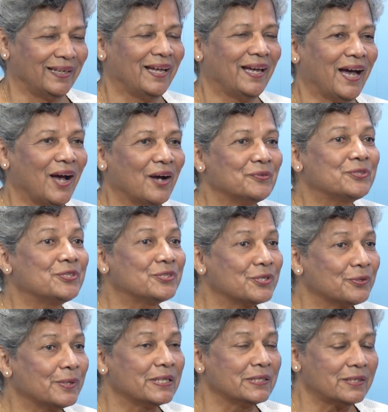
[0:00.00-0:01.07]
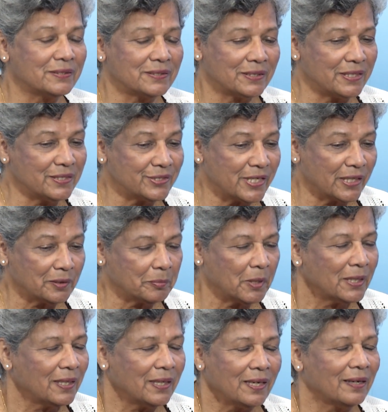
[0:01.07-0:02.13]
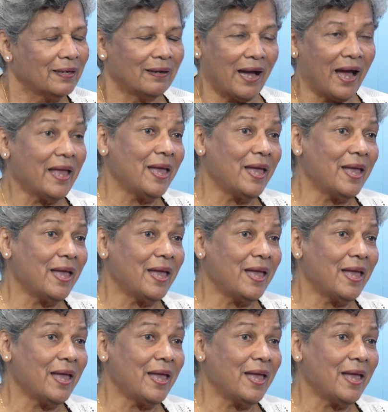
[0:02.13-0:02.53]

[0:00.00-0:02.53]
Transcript: how to do it. I